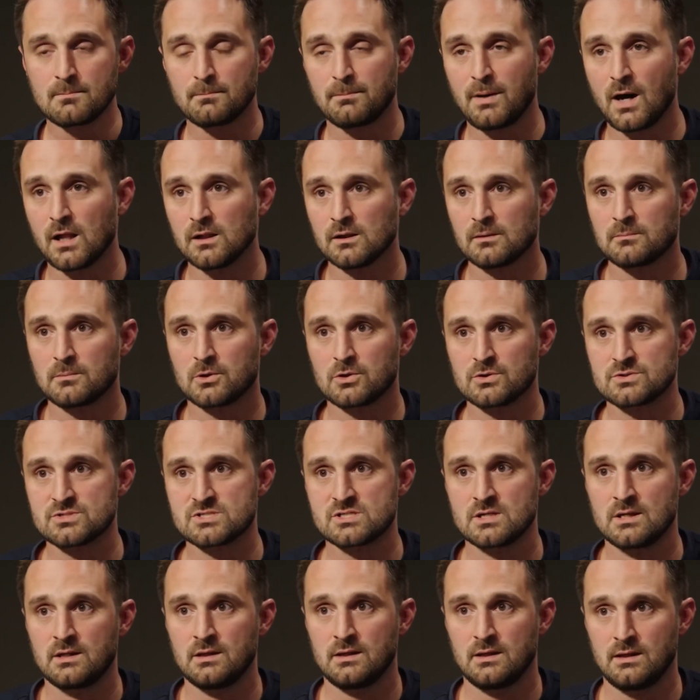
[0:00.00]

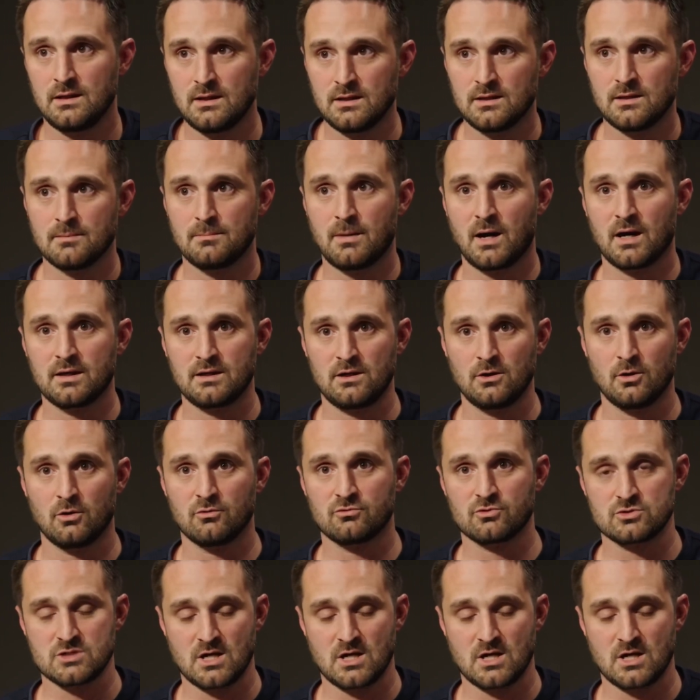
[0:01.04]
Polymers in the body, over